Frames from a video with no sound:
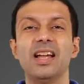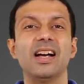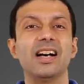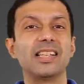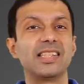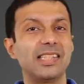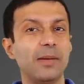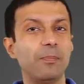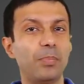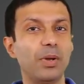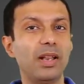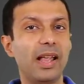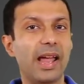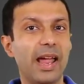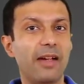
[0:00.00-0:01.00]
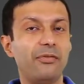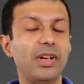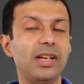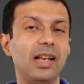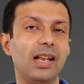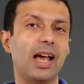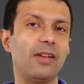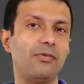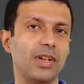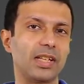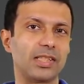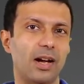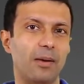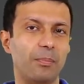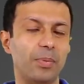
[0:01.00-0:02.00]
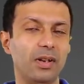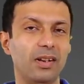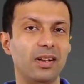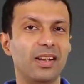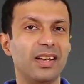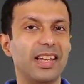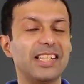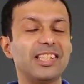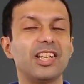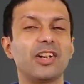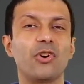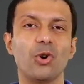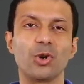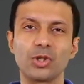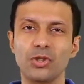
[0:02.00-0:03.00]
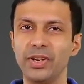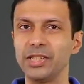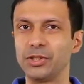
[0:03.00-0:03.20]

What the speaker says: A simple everyday life example is the grocery